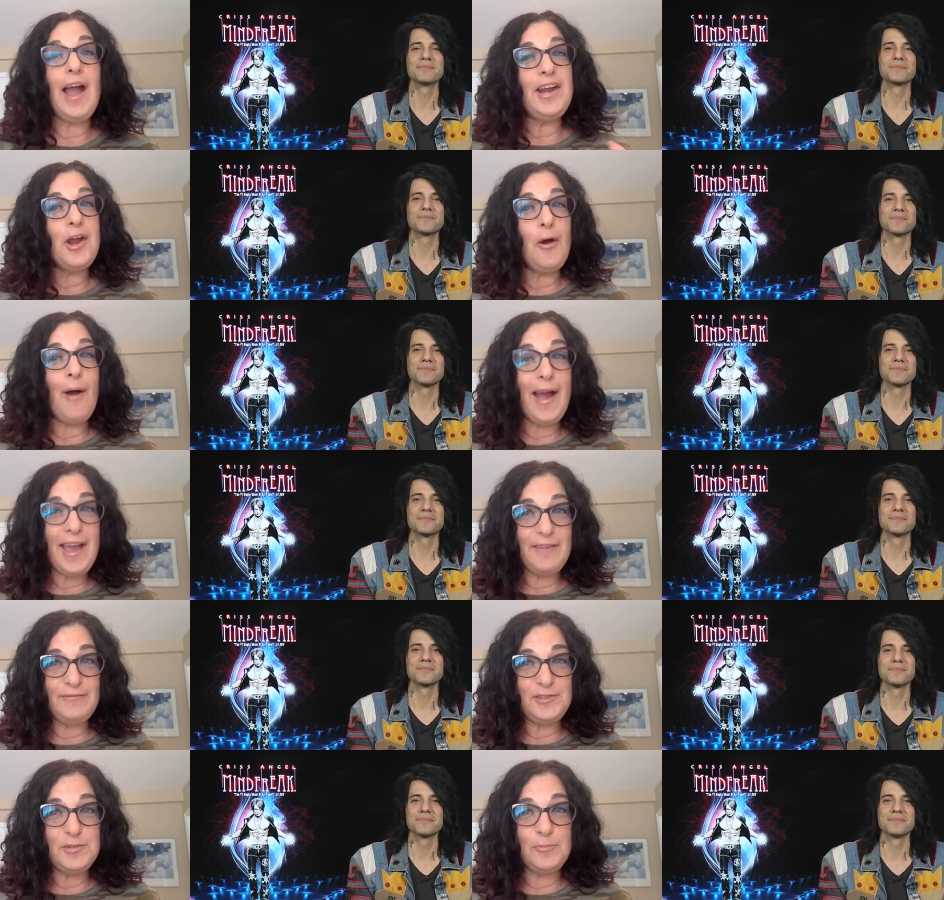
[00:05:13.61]
Speaker 1: I know I
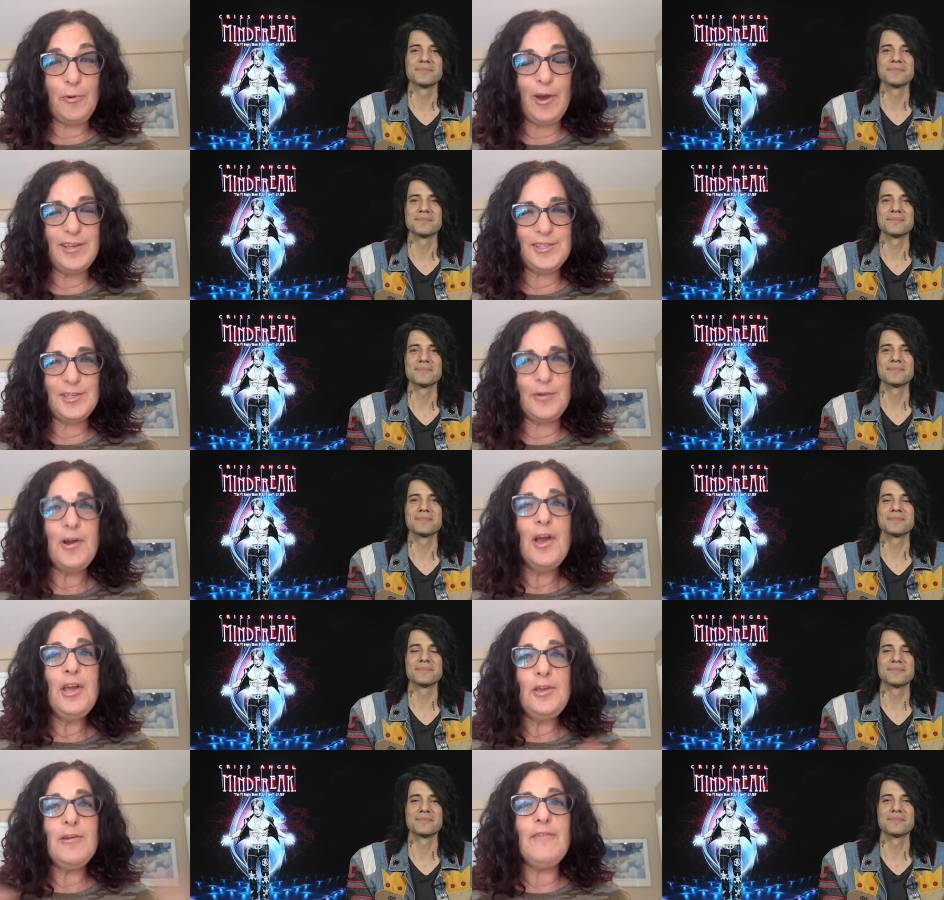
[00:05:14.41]
have two boys, so
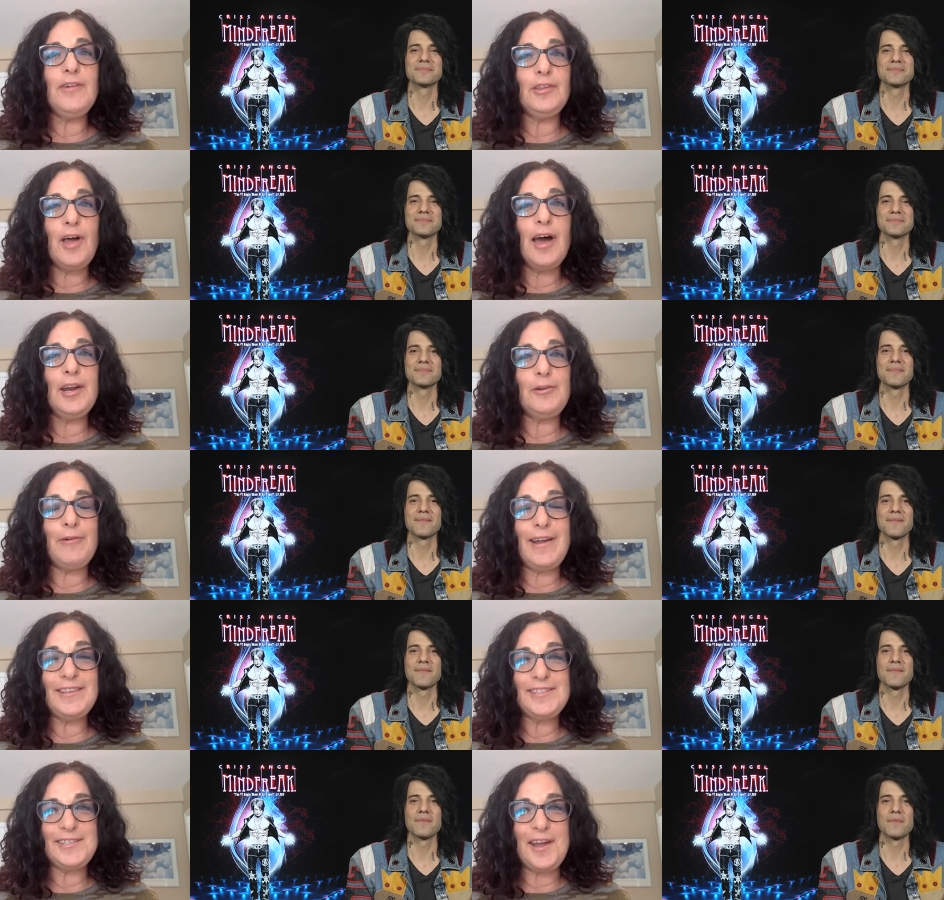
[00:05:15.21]
you have a lot of
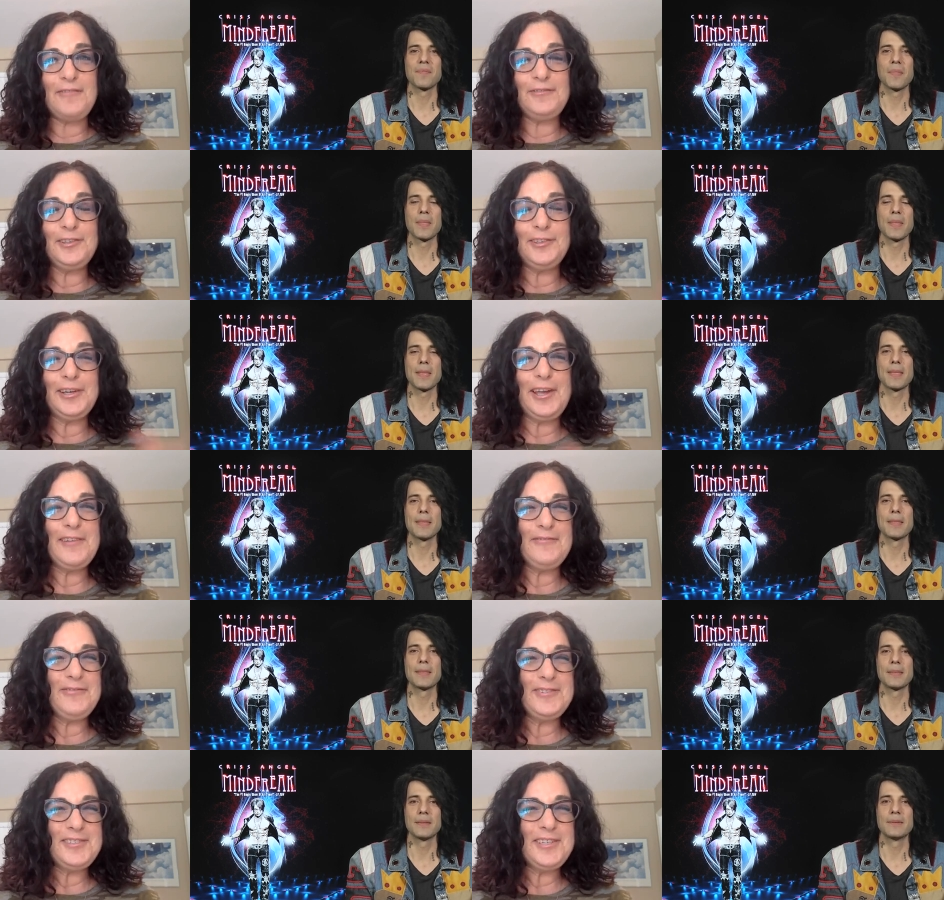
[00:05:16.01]
great stuff to
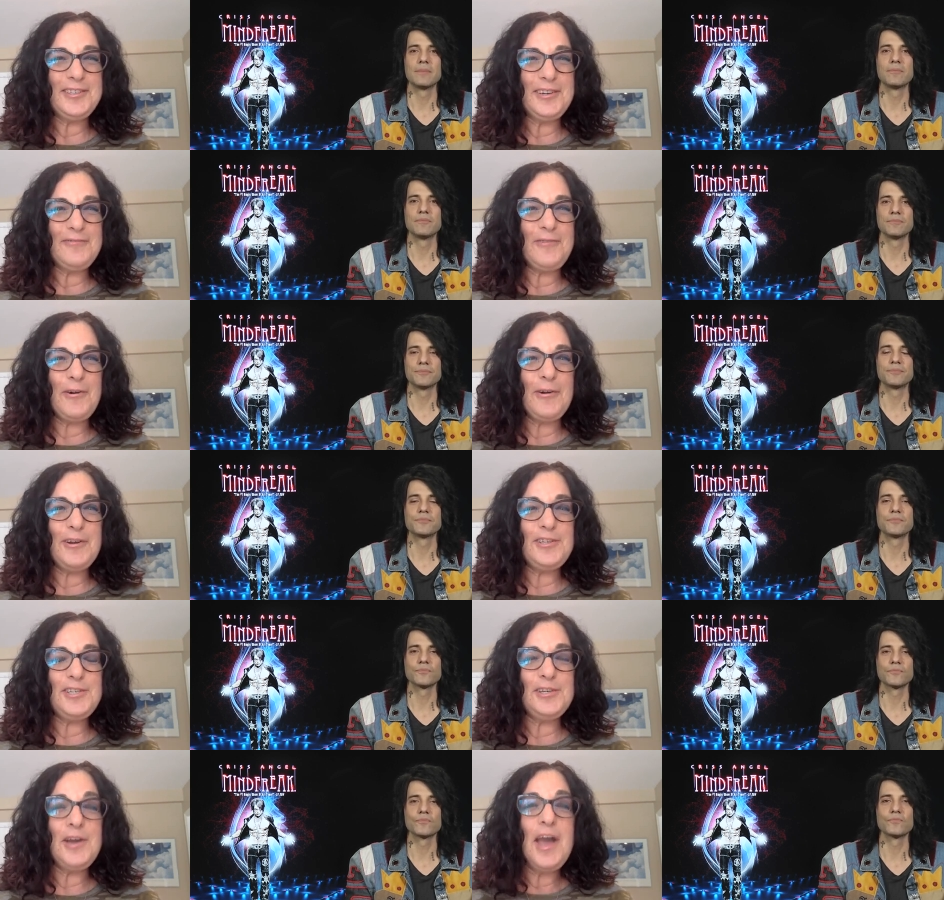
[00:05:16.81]
looking to look
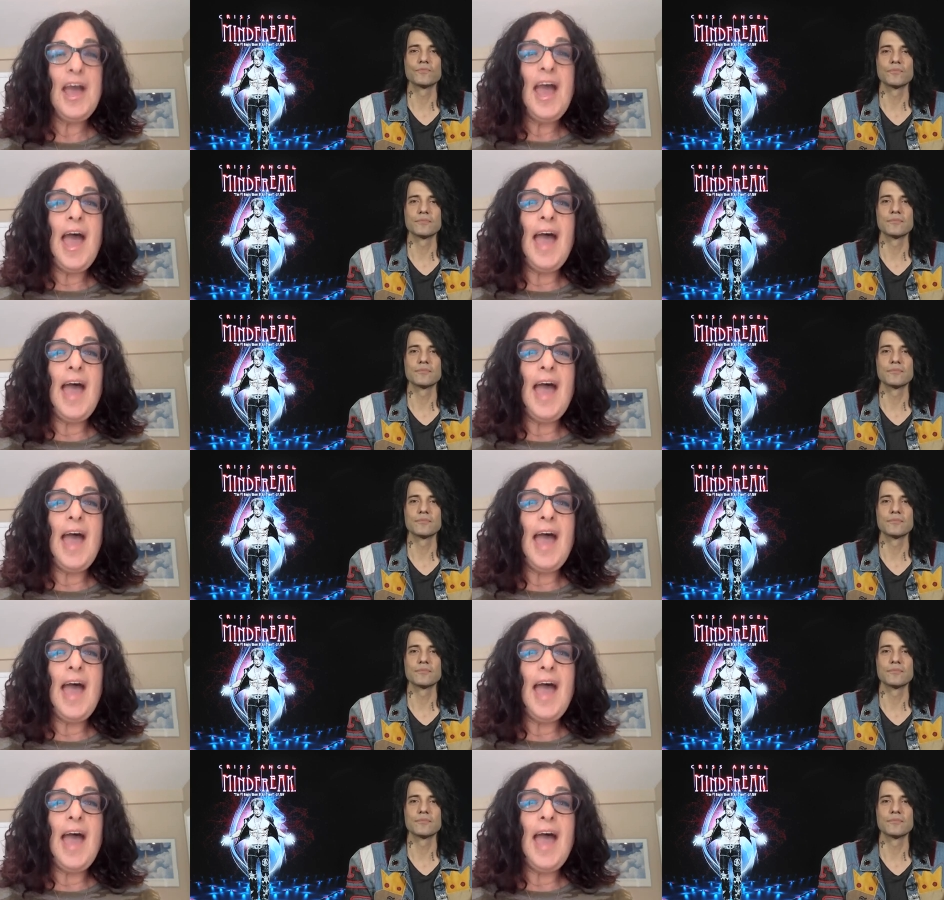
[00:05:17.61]
forward to.